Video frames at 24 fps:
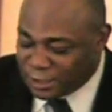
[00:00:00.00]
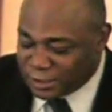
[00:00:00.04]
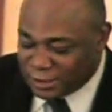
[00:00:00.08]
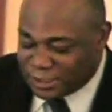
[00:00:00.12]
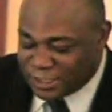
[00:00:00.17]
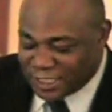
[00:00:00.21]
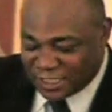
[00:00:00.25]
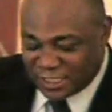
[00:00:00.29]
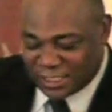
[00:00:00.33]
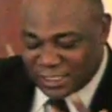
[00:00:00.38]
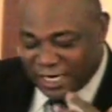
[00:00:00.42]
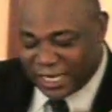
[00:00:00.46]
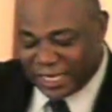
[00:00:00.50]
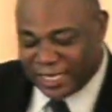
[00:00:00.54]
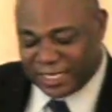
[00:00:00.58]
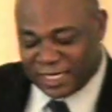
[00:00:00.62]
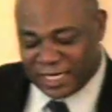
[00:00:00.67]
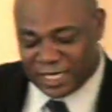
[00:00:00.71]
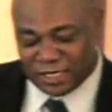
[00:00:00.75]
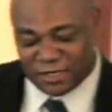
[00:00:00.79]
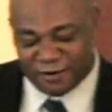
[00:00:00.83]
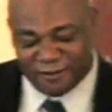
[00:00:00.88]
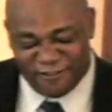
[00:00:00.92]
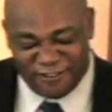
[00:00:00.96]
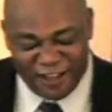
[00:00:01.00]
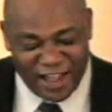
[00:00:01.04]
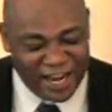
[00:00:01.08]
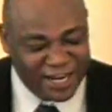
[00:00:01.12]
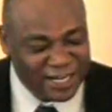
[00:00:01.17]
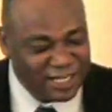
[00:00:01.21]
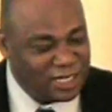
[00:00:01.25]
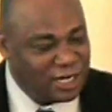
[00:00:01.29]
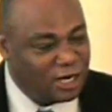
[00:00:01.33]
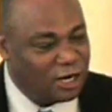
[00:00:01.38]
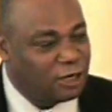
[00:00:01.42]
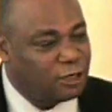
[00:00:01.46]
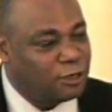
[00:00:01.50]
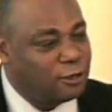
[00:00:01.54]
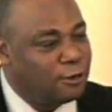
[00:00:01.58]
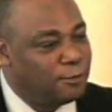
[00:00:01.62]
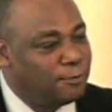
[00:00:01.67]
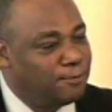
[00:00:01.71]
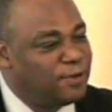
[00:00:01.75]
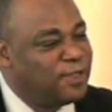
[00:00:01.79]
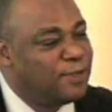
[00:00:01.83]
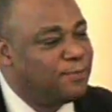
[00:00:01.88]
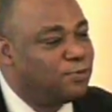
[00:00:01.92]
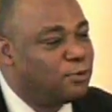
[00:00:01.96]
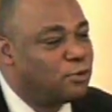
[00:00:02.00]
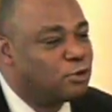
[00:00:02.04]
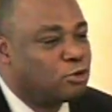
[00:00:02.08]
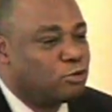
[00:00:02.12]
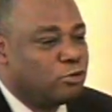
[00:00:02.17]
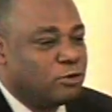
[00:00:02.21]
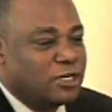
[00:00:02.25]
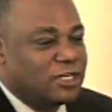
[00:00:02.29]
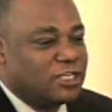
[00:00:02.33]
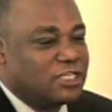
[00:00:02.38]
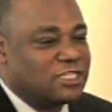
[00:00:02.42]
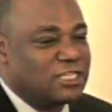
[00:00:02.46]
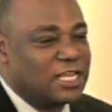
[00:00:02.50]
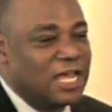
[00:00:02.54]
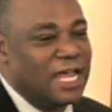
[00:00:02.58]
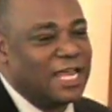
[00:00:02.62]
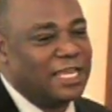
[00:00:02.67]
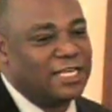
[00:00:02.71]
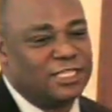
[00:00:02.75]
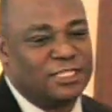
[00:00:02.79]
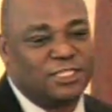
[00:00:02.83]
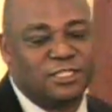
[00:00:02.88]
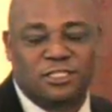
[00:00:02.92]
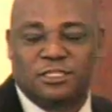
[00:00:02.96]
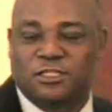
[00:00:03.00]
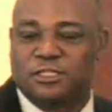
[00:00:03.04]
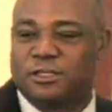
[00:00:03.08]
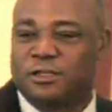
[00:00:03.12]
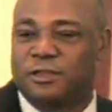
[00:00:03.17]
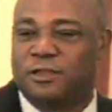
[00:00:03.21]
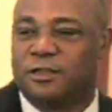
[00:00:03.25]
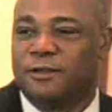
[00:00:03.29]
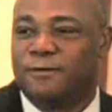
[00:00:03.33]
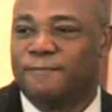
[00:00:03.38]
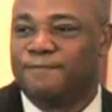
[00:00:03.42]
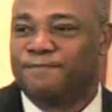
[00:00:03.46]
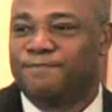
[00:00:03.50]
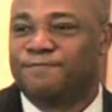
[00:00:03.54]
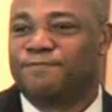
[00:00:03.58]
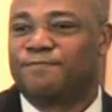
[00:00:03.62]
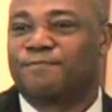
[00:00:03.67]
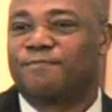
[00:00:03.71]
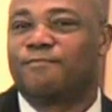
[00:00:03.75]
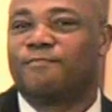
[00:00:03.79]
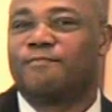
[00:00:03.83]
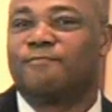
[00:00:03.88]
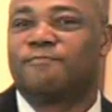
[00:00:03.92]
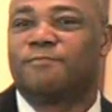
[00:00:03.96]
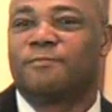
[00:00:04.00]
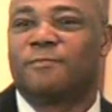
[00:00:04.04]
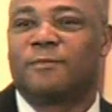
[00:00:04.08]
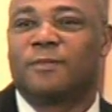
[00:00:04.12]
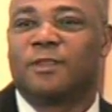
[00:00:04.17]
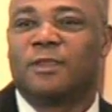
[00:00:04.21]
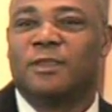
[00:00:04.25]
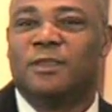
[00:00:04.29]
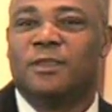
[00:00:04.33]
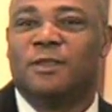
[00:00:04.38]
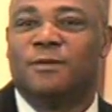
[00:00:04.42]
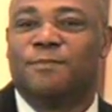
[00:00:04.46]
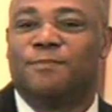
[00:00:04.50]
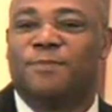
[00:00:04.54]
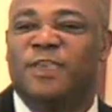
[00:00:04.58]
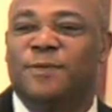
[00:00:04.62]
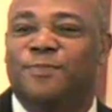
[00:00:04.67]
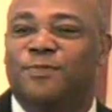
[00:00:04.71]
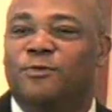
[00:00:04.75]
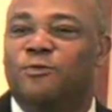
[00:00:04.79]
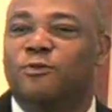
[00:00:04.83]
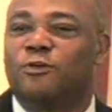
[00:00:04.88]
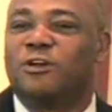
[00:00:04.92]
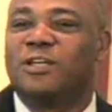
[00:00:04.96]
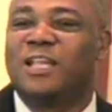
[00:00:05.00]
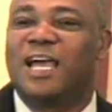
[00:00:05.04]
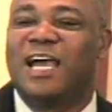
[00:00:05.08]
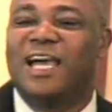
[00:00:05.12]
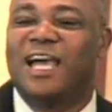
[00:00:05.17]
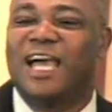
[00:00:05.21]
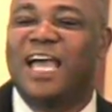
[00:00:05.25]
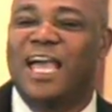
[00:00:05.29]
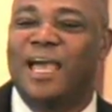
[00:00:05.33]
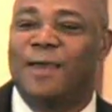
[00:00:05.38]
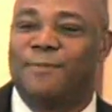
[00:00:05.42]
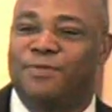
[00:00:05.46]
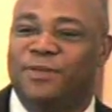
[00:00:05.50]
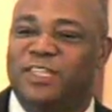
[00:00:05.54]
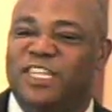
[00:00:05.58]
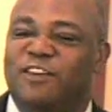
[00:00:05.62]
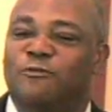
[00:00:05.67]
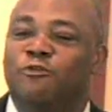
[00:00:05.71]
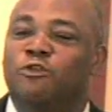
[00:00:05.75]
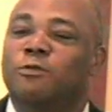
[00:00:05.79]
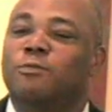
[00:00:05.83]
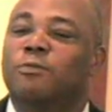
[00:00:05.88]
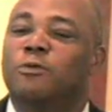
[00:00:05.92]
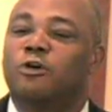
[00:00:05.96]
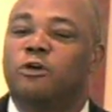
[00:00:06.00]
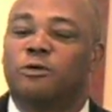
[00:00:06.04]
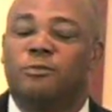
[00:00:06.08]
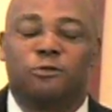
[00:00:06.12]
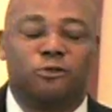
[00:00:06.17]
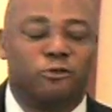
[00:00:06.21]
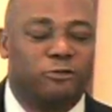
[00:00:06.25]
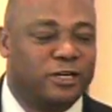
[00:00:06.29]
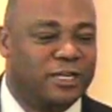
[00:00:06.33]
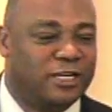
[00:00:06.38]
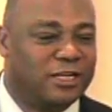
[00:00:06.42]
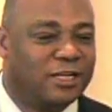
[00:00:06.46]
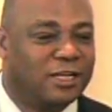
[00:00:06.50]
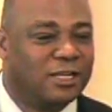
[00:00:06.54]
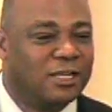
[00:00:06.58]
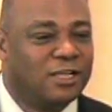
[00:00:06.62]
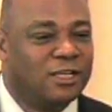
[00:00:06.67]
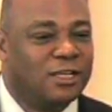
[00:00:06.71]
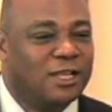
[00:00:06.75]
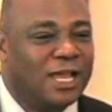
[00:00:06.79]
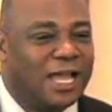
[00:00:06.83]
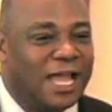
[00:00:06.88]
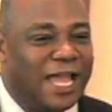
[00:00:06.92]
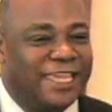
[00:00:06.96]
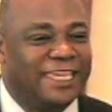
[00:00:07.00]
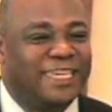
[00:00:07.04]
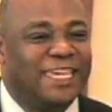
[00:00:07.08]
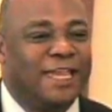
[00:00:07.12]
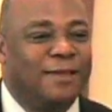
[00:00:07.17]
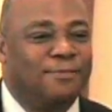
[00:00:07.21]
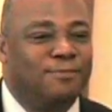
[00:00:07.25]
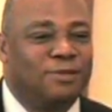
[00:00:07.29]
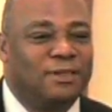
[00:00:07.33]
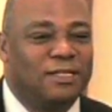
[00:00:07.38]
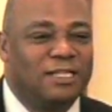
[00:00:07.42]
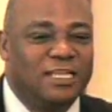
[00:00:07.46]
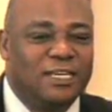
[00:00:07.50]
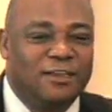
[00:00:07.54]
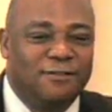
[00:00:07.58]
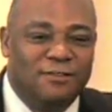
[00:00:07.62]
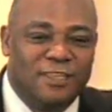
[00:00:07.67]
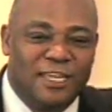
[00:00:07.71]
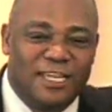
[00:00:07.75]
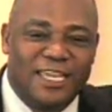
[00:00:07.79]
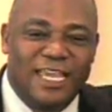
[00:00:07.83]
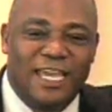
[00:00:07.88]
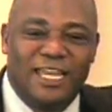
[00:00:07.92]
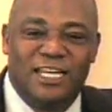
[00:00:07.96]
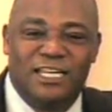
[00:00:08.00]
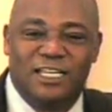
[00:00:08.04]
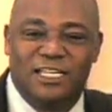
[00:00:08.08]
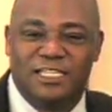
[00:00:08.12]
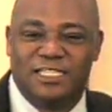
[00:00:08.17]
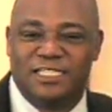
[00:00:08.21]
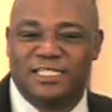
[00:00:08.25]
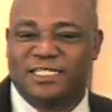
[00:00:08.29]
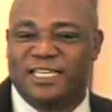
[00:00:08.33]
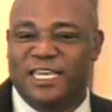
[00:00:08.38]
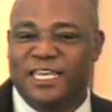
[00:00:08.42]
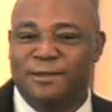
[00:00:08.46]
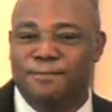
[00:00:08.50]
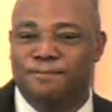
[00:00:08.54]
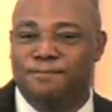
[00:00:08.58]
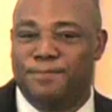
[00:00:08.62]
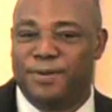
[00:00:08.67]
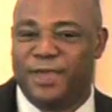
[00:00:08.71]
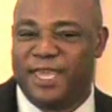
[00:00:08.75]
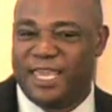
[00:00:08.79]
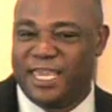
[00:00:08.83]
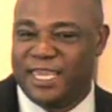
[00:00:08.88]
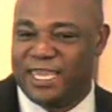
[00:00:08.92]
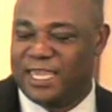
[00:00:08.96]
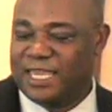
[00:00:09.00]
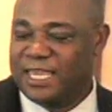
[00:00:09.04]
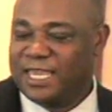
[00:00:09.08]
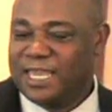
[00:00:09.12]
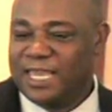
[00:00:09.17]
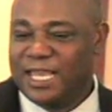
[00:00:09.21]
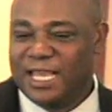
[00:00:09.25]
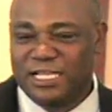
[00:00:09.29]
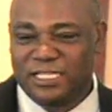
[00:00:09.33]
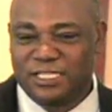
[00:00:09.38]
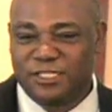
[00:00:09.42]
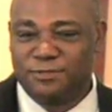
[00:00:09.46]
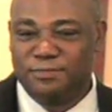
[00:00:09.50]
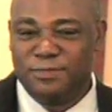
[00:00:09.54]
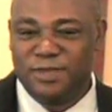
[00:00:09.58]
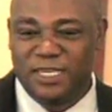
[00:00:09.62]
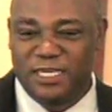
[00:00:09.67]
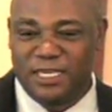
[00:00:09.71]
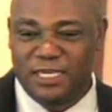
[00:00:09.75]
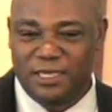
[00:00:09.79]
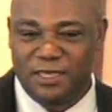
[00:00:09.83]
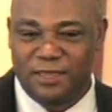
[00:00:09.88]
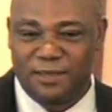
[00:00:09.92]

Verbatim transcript: Just like in the vineyard, people criticize. People were not happy. They were murmuring, I can't believe they're getting the same pay as me.